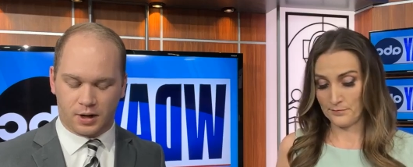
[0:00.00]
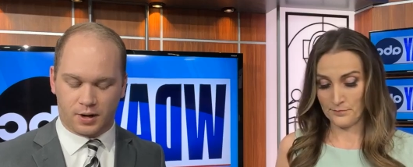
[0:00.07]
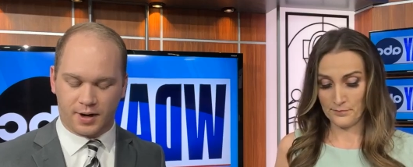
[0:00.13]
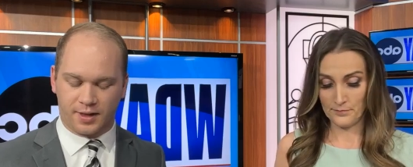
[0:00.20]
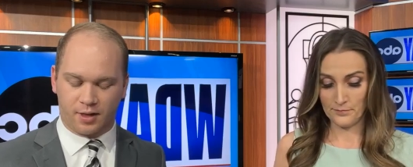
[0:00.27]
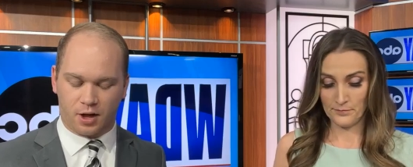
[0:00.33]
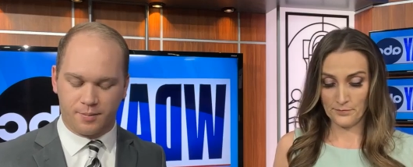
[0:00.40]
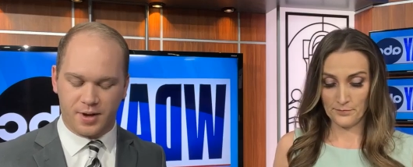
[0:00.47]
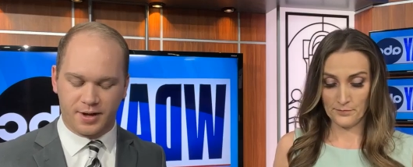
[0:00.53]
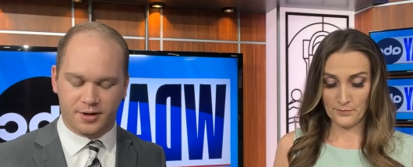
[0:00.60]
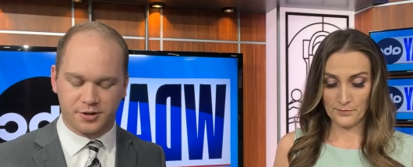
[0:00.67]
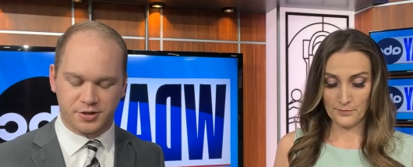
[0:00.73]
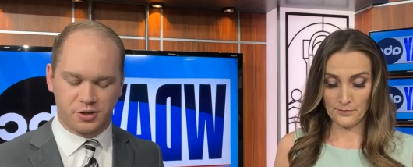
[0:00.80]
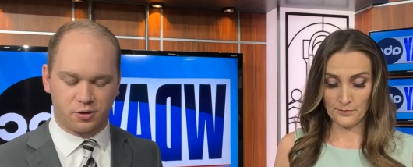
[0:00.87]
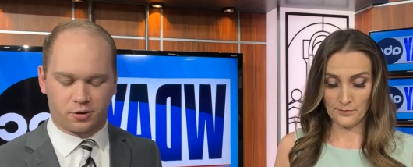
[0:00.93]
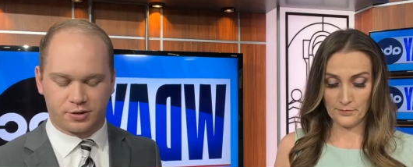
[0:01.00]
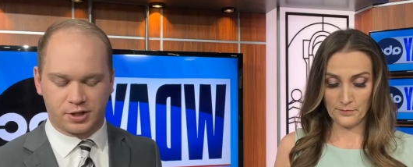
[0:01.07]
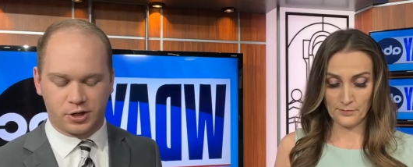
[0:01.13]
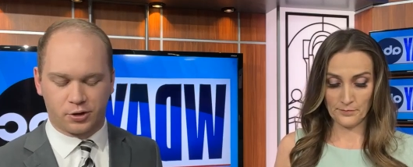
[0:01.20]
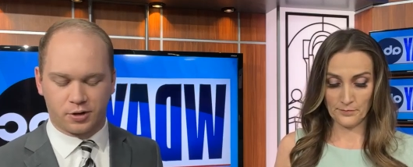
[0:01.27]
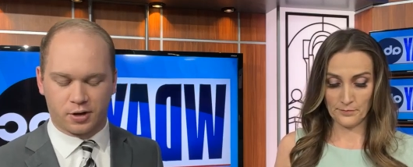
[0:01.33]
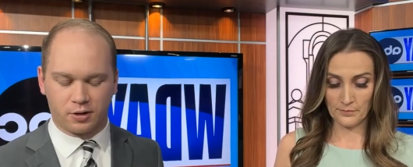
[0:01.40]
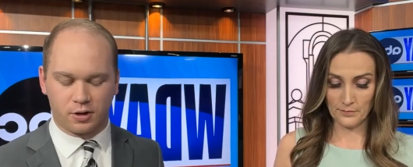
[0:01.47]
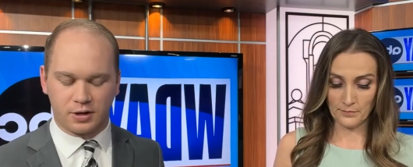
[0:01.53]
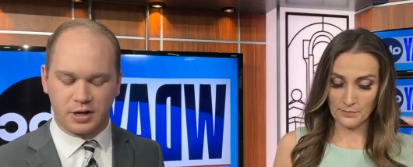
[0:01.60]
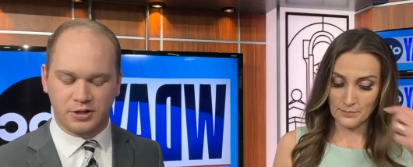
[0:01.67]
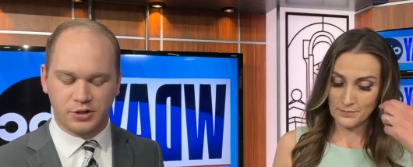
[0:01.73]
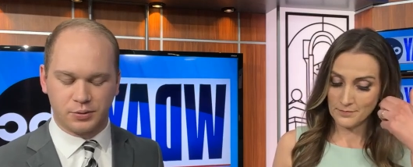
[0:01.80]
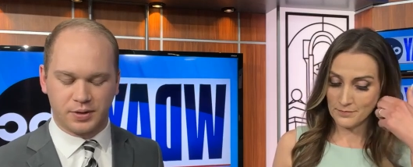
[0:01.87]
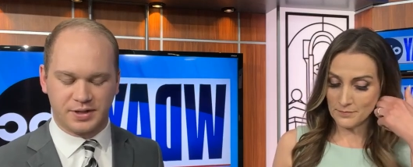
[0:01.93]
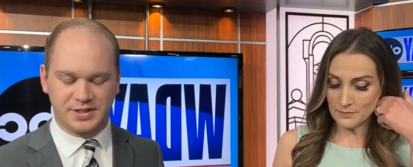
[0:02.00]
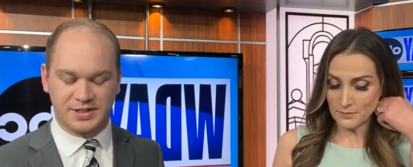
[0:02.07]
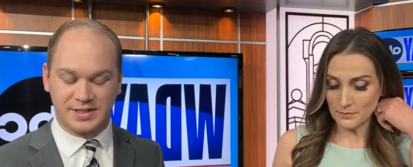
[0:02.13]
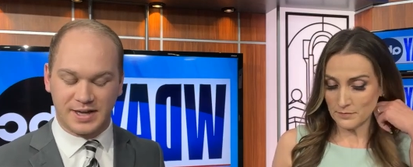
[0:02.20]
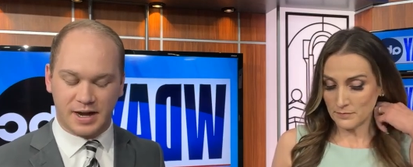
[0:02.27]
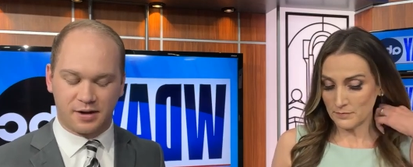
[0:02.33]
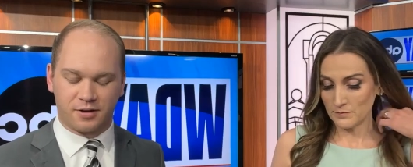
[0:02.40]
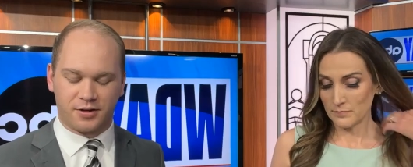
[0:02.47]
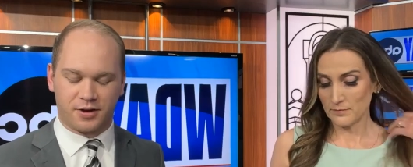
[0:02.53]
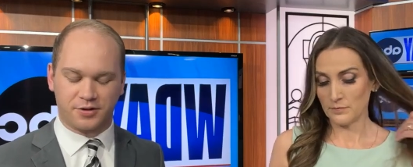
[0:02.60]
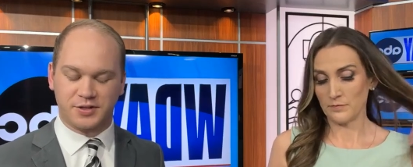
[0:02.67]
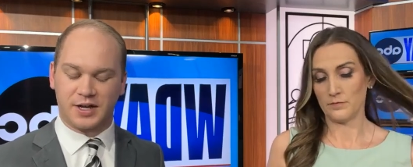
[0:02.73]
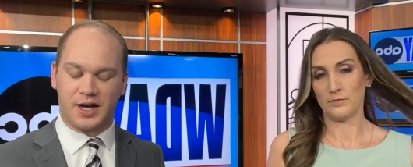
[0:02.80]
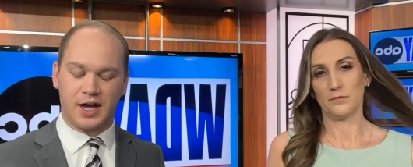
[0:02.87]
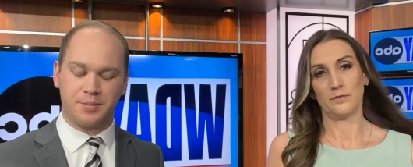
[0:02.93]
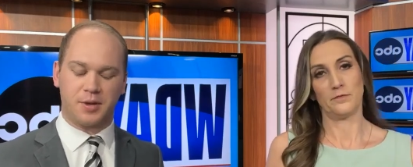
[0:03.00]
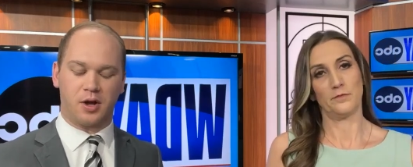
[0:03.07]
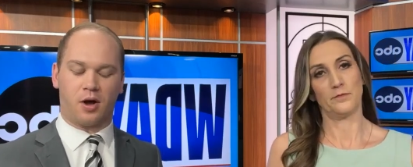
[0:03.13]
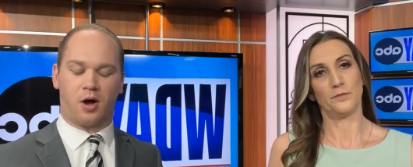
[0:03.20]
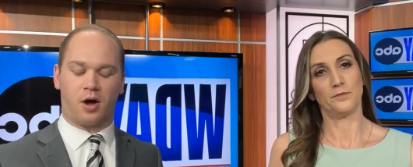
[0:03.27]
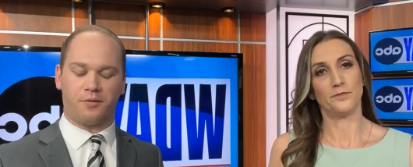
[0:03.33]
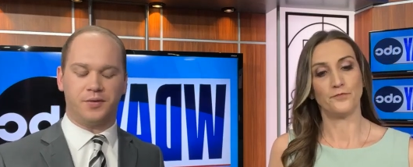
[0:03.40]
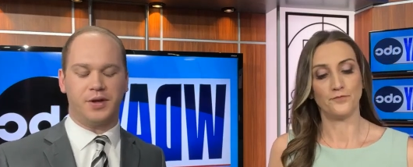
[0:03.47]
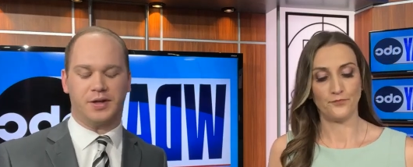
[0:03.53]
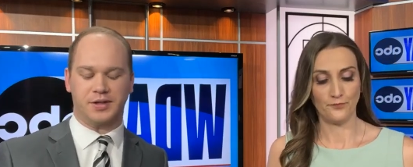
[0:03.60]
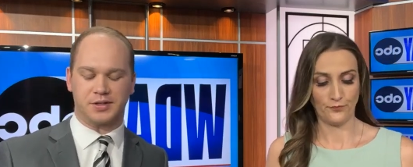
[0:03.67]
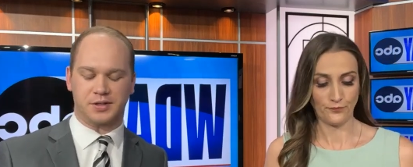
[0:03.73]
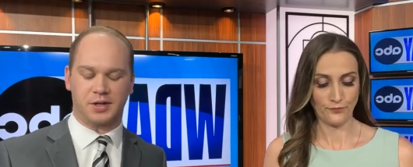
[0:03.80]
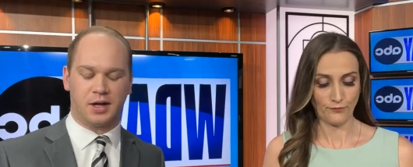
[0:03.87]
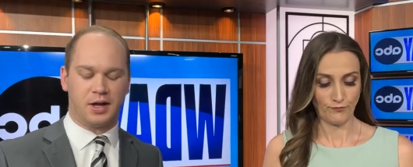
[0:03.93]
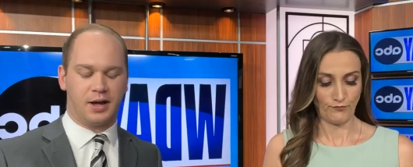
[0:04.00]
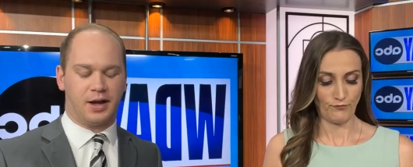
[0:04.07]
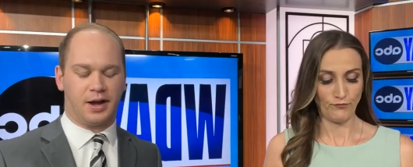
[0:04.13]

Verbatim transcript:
Speaker 1: All right, lawmakers in North Dakota are looking to extend their time in office.